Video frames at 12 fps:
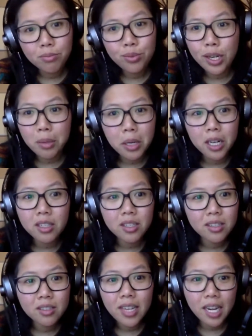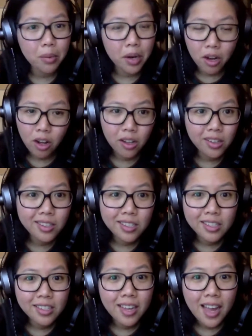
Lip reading: pretty much anywhere at all.